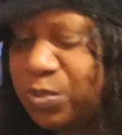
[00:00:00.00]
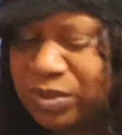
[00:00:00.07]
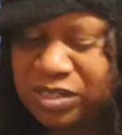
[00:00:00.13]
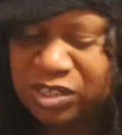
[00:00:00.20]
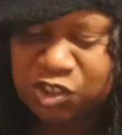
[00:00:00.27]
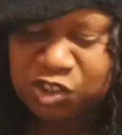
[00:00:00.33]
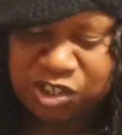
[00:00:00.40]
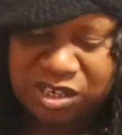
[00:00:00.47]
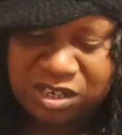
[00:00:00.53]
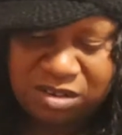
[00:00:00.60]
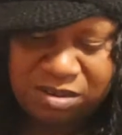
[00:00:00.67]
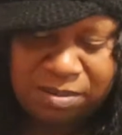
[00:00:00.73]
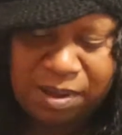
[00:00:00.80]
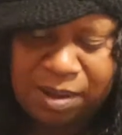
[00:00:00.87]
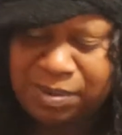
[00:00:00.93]

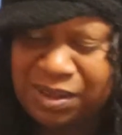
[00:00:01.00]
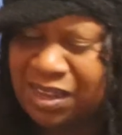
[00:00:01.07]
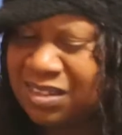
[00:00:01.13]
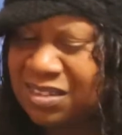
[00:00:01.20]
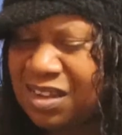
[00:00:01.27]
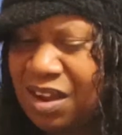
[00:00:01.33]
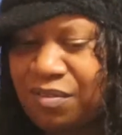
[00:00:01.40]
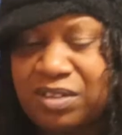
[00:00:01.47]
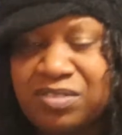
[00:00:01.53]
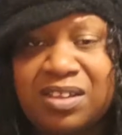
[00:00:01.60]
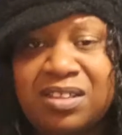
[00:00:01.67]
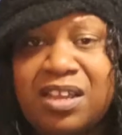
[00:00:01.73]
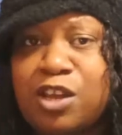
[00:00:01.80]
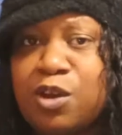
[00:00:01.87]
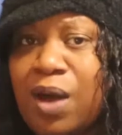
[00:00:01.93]
position. Maybe it's
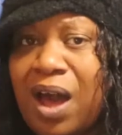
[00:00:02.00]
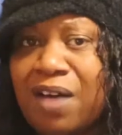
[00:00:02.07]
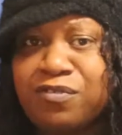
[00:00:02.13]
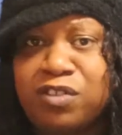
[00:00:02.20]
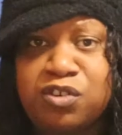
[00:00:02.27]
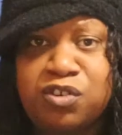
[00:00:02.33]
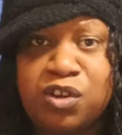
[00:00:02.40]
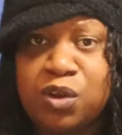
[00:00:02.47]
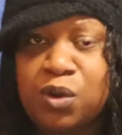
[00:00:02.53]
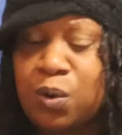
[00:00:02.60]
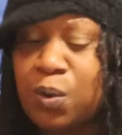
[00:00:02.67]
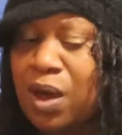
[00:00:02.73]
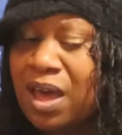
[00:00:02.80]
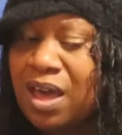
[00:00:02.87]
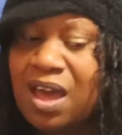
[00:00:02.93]
everything that you have to
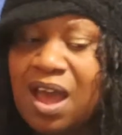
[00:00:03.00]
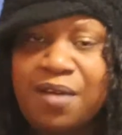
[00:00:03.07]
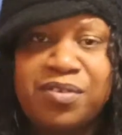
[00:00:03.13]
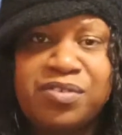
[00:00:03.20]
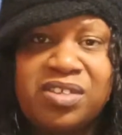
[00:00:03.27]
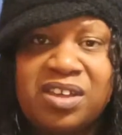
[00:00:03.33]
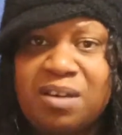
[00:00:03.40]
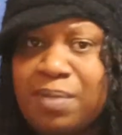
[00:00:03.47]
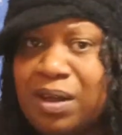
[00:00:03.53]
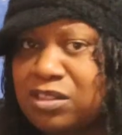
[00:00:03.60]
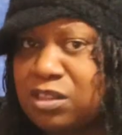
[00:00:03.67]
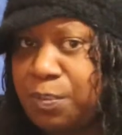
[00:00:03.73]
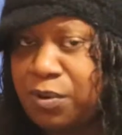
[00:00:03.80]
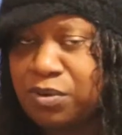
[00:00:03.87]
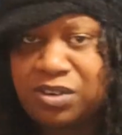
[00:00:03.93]
do, everything about
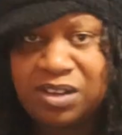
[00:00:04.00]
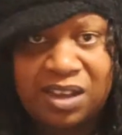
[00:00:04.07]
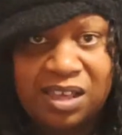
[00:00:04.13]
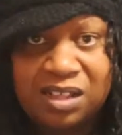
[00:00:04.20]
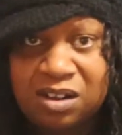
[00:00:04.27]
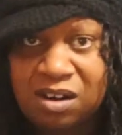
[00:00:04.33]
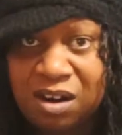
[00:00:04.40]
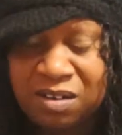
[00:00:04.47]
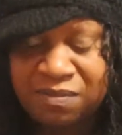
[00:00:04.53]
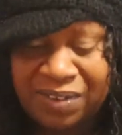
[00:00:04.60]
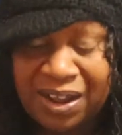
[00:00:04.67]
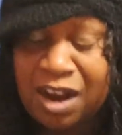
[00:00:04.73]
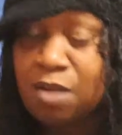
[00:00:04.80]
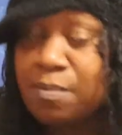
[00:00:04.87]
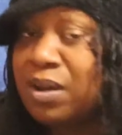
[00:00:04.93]
the particular
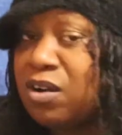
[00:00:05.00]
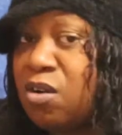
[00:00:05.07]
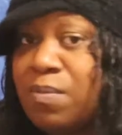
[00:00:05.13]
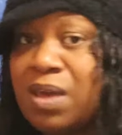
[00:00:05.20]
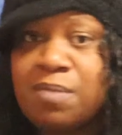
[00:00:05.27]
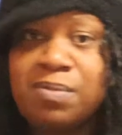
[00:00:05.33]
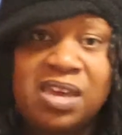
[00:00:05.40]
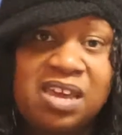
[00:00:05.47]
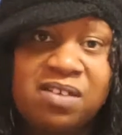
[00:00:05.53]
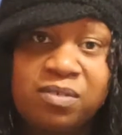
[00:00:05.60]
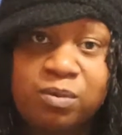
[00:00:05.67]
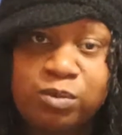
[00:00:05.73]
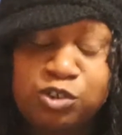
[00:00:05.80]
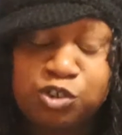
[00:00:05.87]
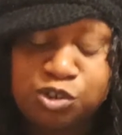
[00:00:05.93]
environment, or maybe
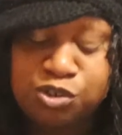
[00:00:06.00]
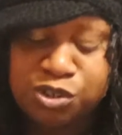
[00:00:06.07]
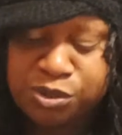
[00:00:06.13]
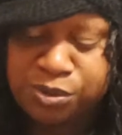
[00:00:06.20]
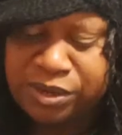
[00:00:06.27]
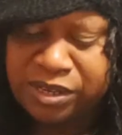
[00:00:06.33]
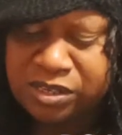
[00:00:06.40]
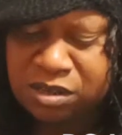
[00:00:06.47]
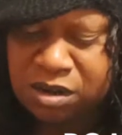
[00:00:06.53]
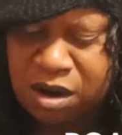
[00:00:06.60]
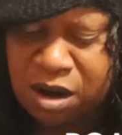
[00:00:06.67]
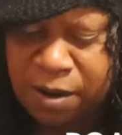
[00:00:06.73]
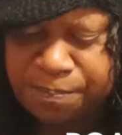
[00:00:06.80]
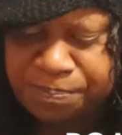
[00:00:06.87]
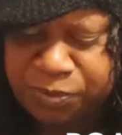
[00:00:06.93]
even what your duties
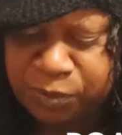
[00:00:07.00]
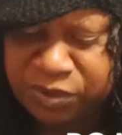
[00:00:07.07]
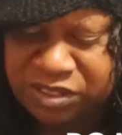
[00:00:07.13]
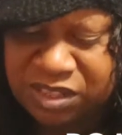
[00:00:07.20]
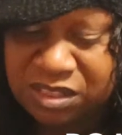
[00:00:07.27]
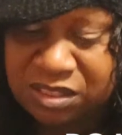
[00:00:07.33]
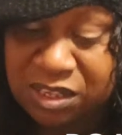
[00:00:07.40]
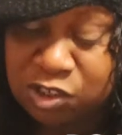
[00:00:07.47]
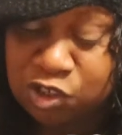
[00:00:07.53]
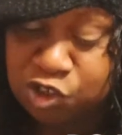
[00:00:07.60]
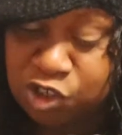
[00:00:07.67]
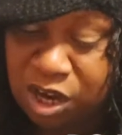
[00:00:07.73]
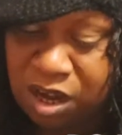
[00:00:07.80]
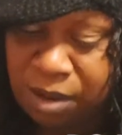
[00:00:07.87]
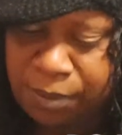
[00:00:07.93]
are within this
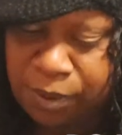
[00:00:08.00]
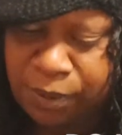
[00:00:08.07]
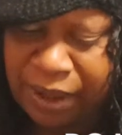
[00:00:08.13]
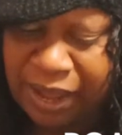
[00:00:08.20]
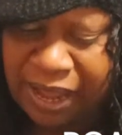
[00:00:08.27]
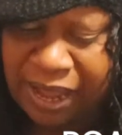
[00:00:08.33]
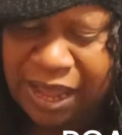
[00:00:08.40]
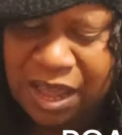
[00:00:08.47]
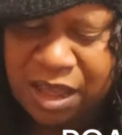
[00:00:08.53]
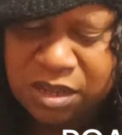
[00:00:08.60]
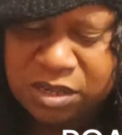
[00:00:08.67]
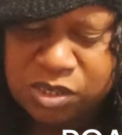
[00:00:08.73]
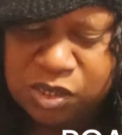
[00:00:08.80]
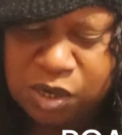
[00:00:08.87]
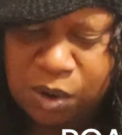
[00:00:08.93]
job, okay?
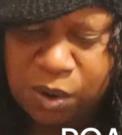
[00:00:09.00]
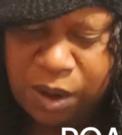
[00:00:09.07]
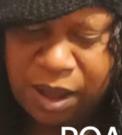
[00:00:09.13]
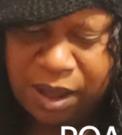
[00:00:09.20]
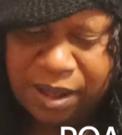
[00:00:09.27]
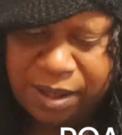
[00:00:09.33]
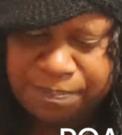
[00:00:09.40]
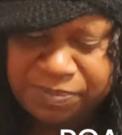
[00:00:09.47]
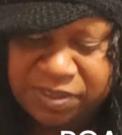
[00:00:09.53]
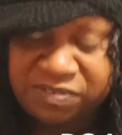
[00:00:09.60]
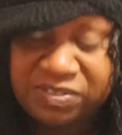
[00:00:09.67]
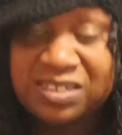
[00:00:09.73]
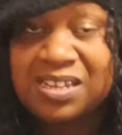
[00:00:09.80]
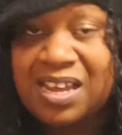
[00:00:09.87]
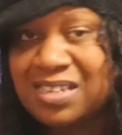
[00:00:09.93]
So if
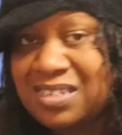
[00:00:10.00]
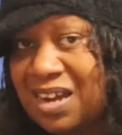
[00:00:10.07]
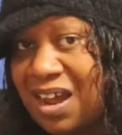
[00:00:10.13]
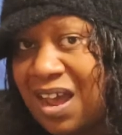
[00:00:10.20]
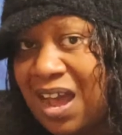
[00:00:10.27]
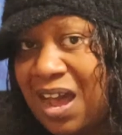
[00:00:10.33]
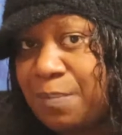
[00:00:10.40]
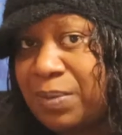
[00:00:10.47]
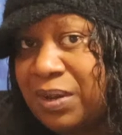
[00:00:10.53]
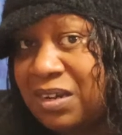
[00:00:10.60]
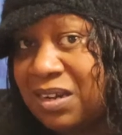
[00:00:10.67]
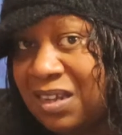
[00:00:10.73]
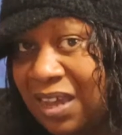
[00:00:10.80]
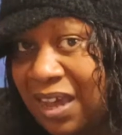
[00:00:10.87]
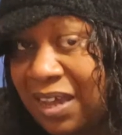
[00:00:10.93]
this has not
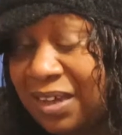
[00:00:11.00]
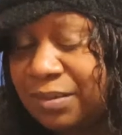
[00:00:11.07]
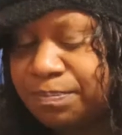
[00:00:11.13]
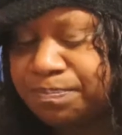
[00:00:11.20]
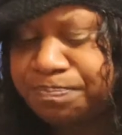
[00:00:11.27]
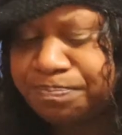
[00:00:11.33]
happened yet,